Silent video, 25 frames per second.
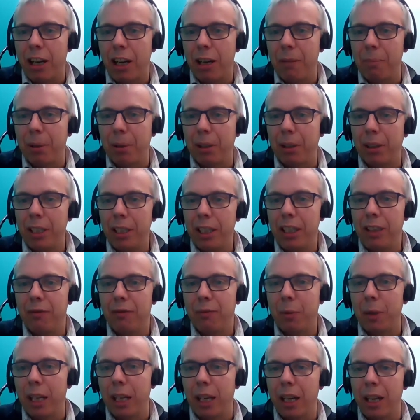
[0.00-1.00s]
I
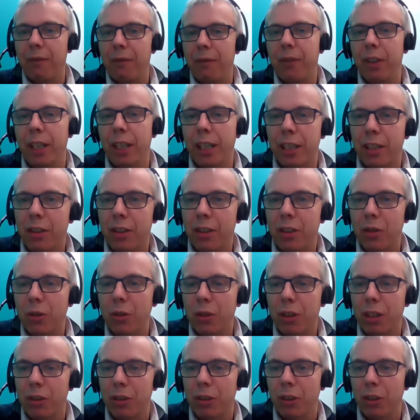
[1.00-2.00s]
believe we have
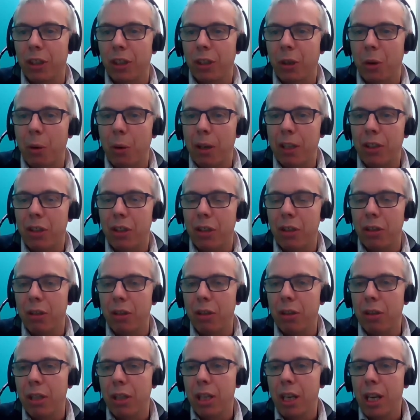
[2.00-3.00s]
exhausted all the
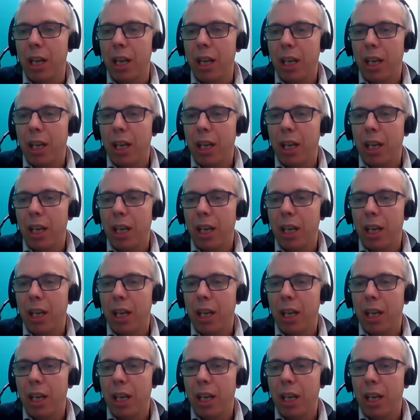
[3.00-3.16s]
questions.